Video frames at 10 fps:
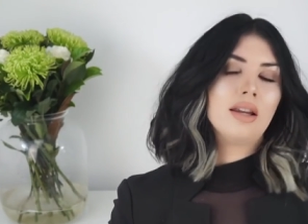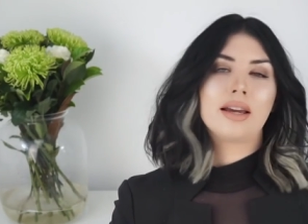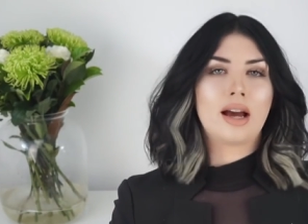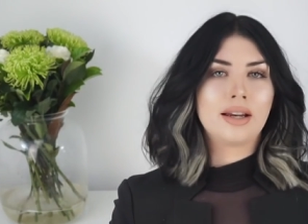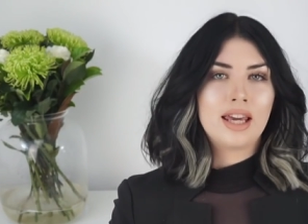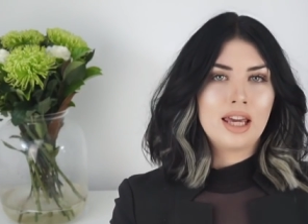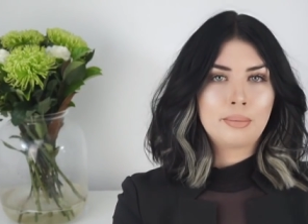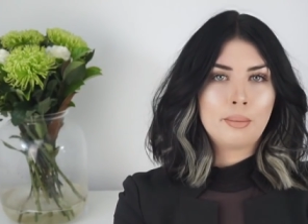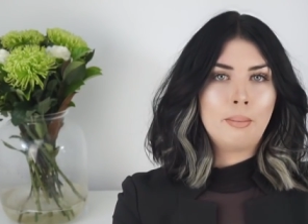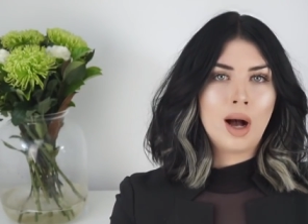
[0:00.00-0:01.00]
Like I'd
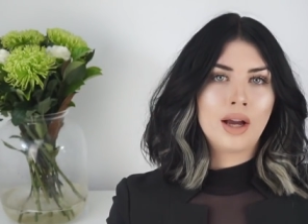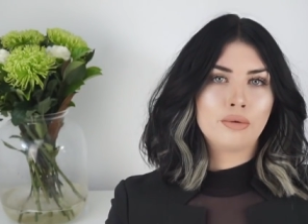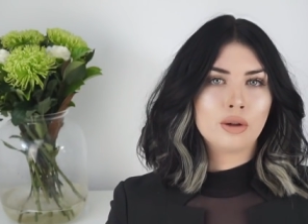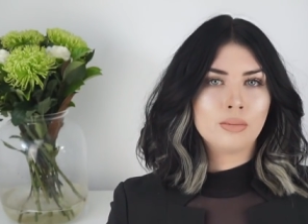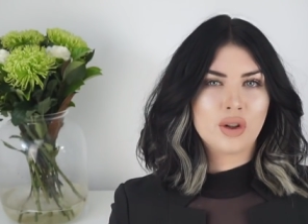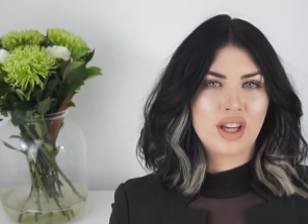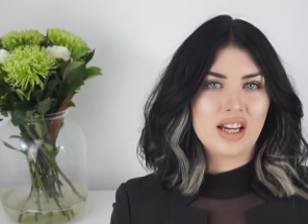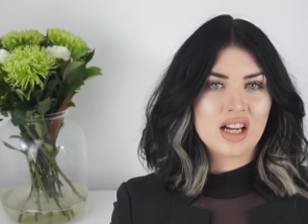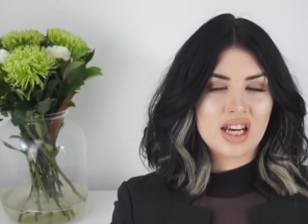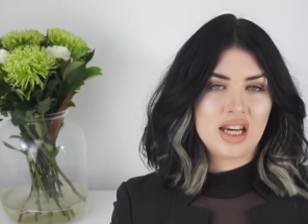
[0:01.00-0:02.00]
keep my room
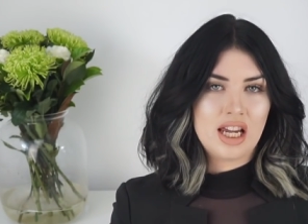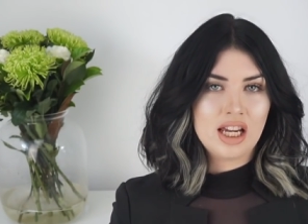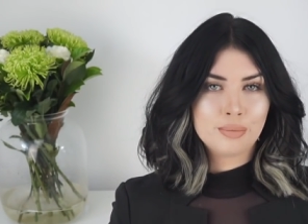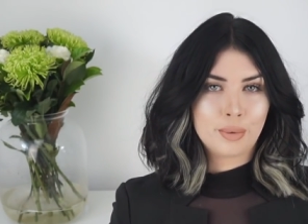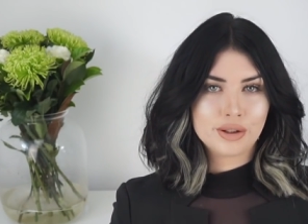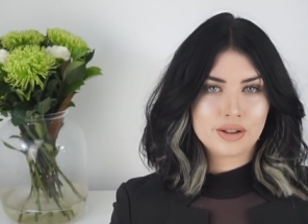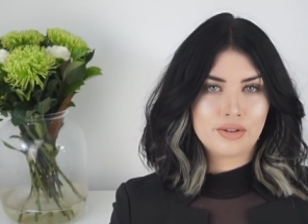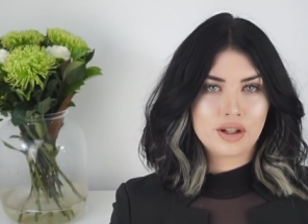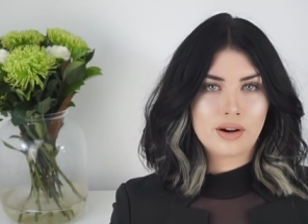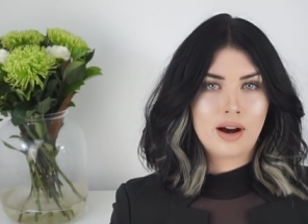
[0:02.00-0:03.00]
looking neat most
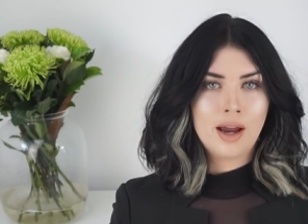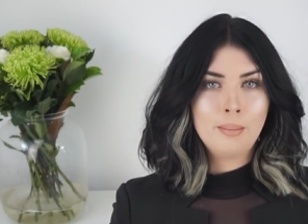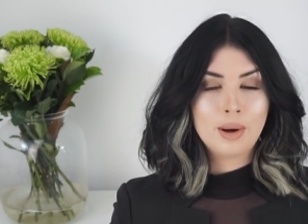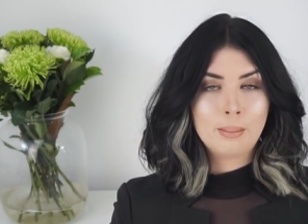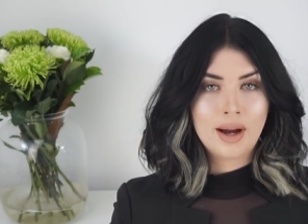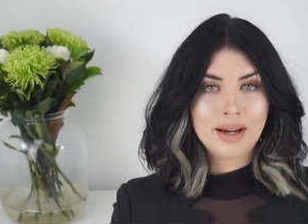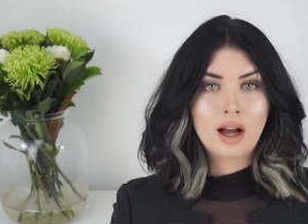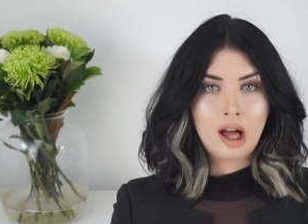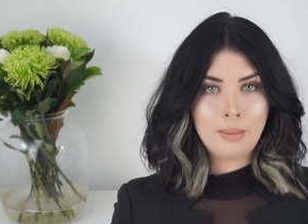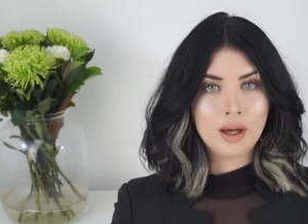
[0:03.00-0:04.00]
of the time, but my
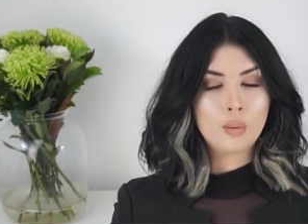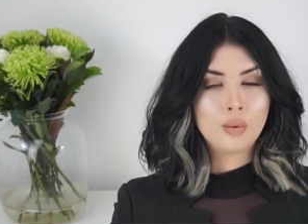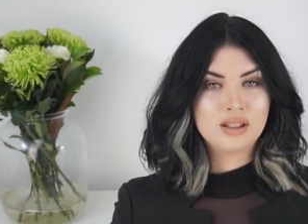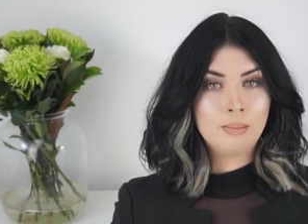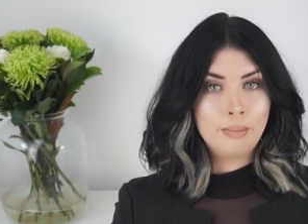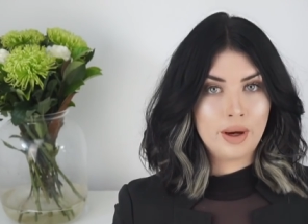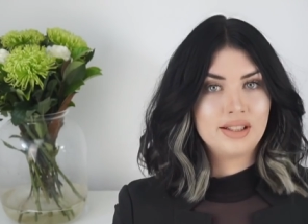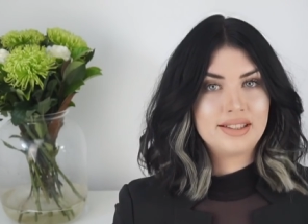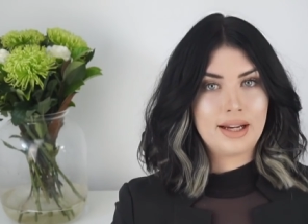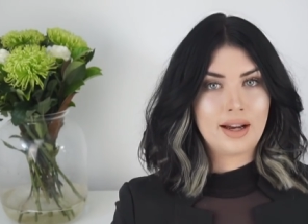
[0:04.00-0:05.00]
cupboard was
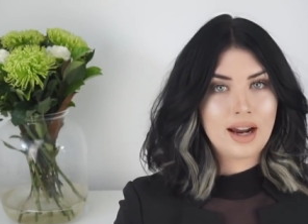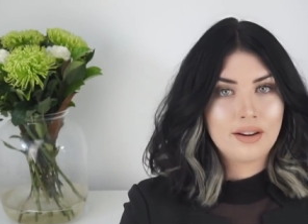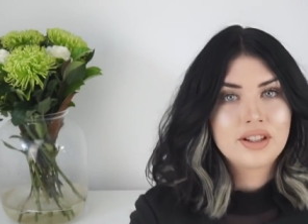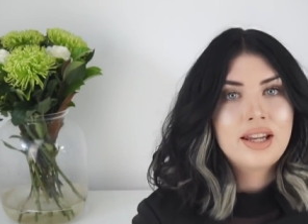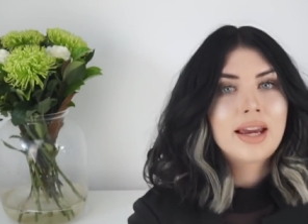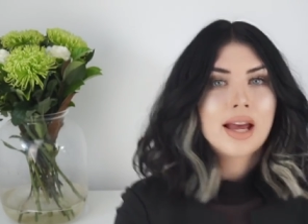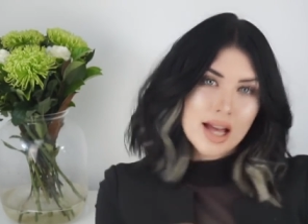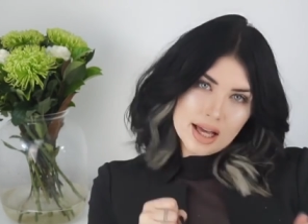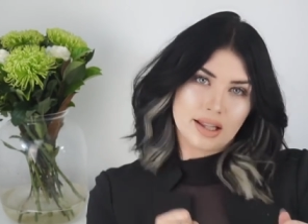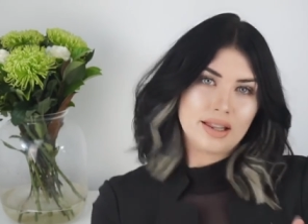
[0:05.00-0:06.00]
bursting. I'd have to like
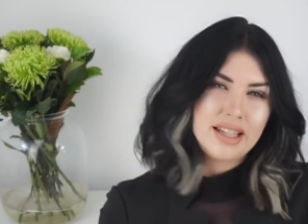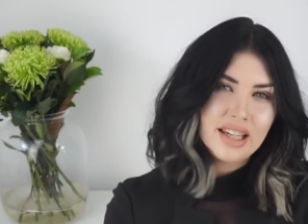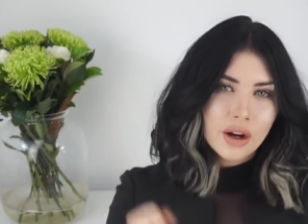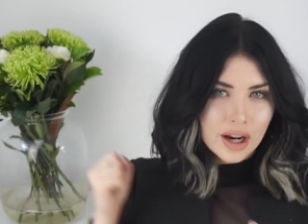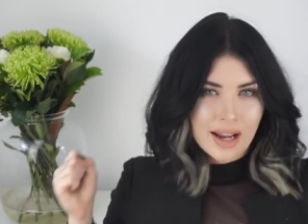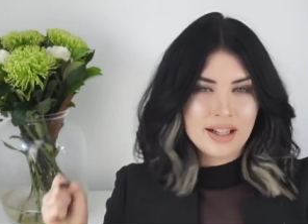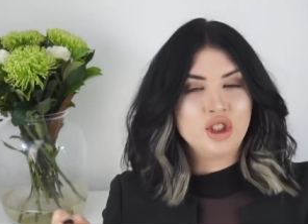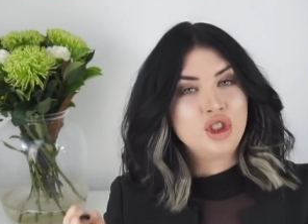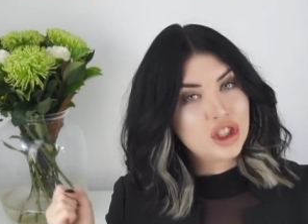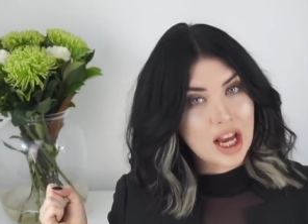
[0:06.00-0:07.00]
lean on it
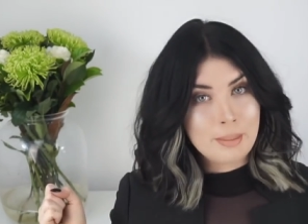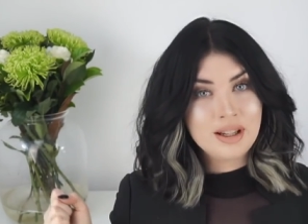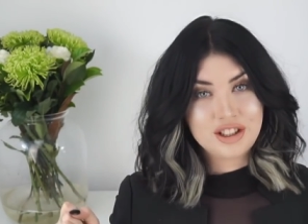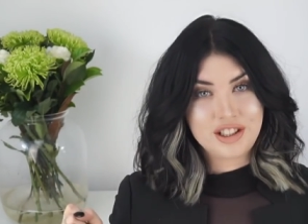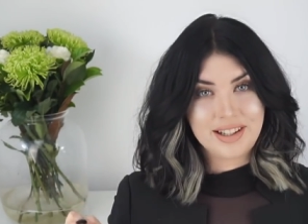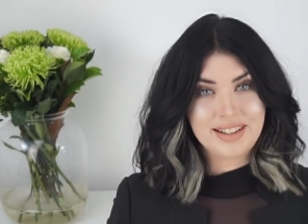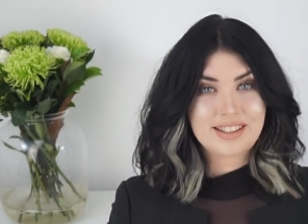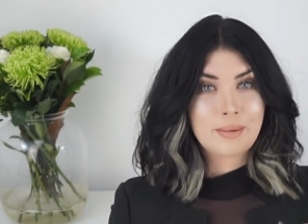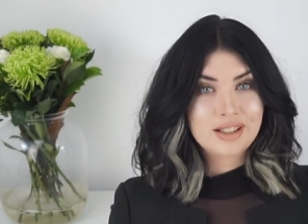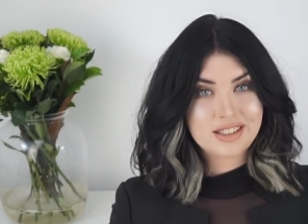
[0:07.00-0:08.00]
and jam it shut.
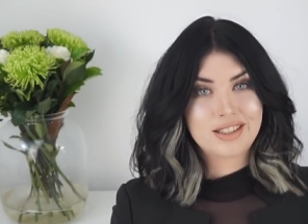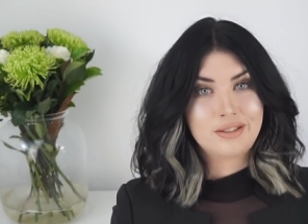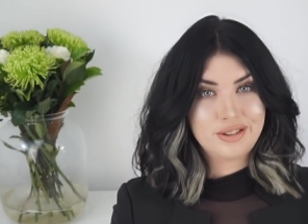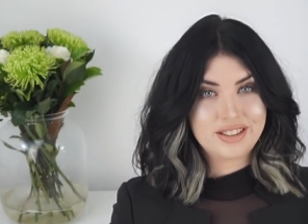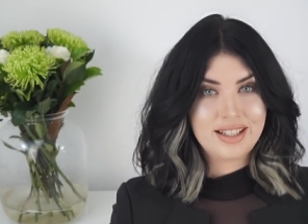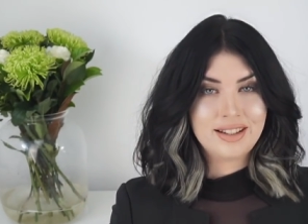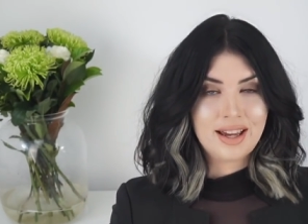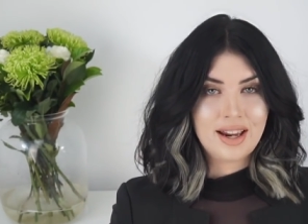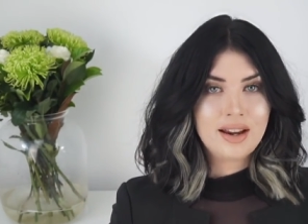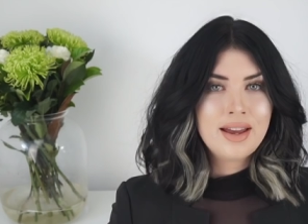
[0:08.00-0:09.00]
That's how much stuff was in
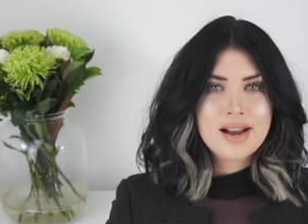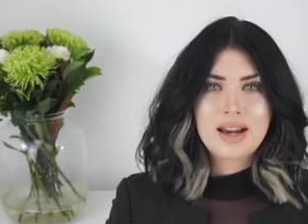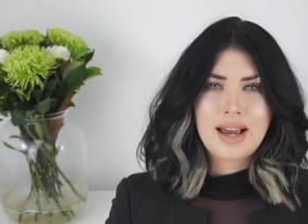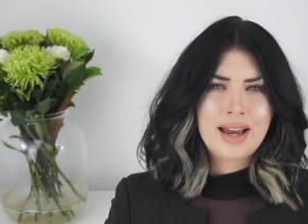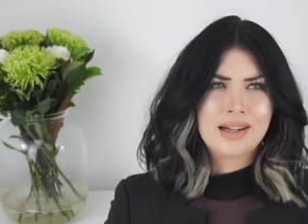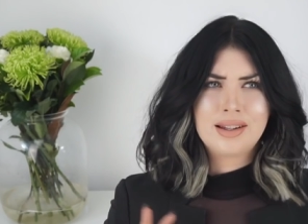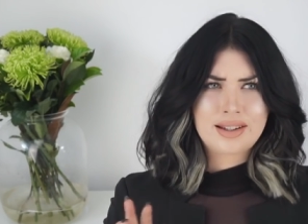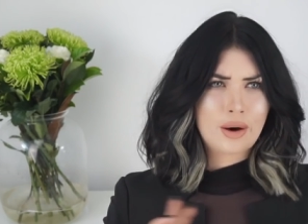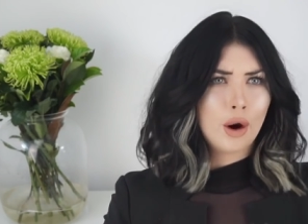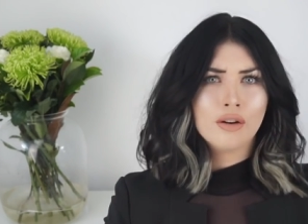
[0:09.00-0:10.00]
there. And I had
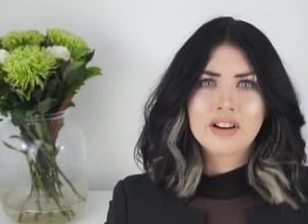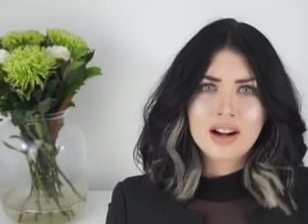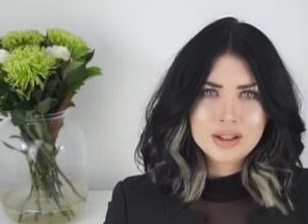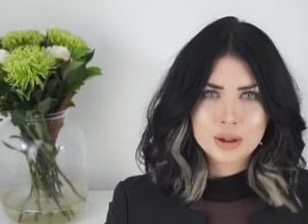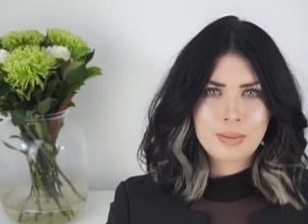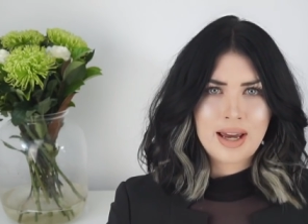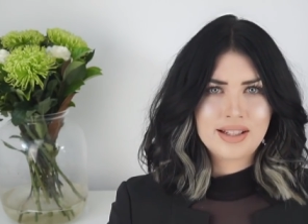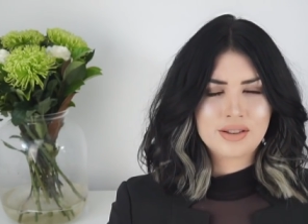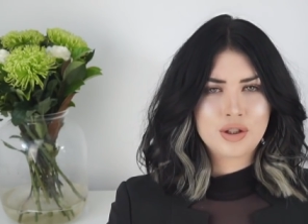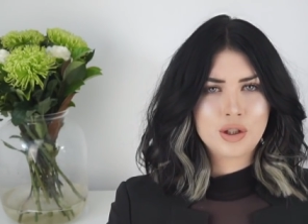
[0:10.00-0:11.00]
like over 100
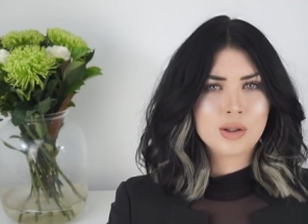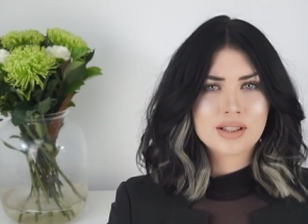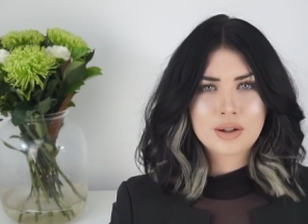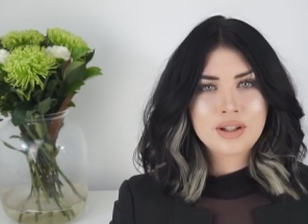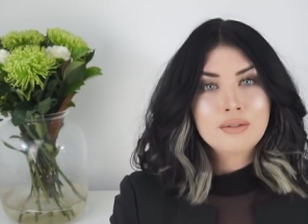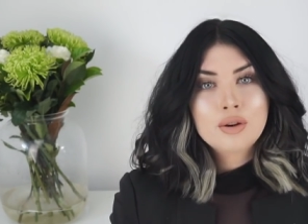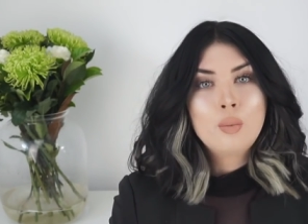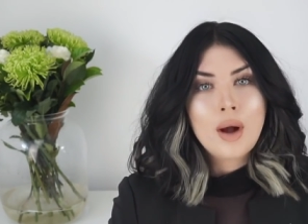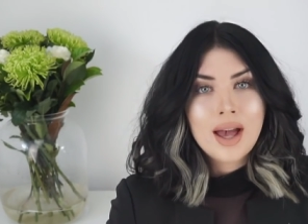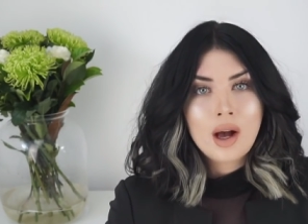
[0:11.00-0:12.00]
pairs of shoes. I couldn't
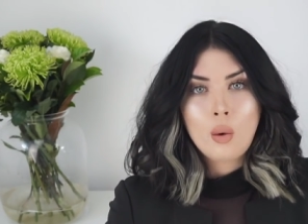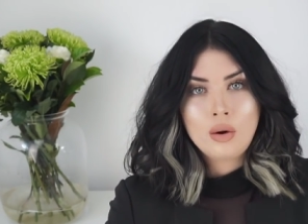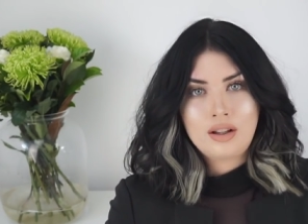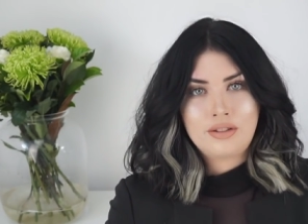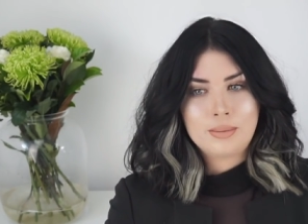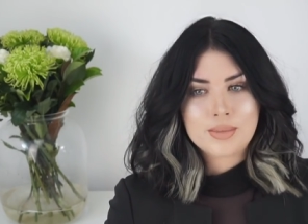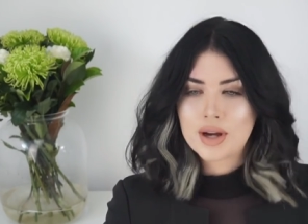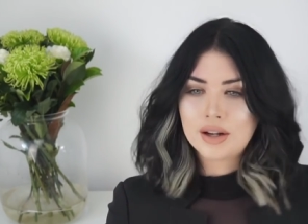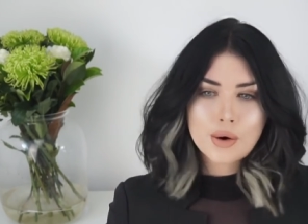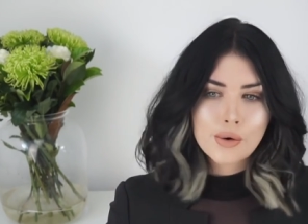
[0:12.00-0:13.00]
even wear all of them.
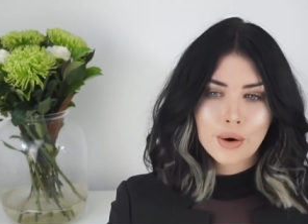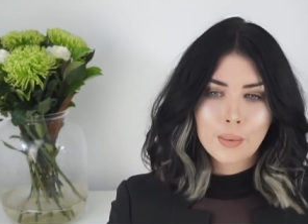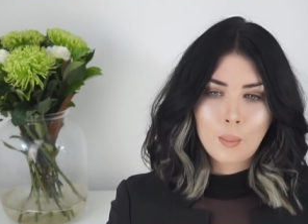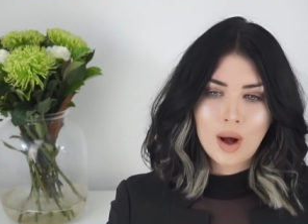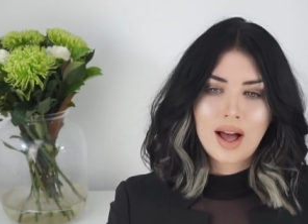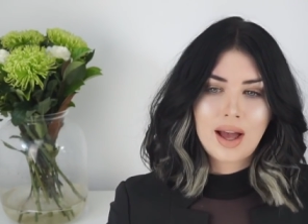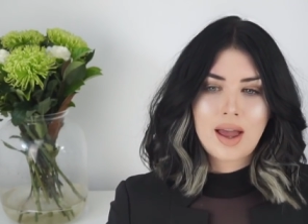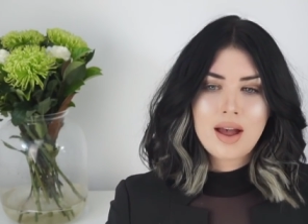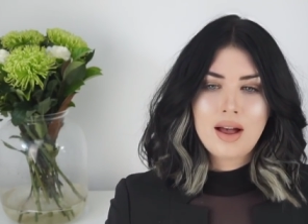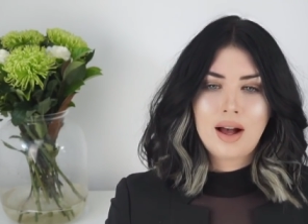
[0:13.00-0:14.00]
So I don't know why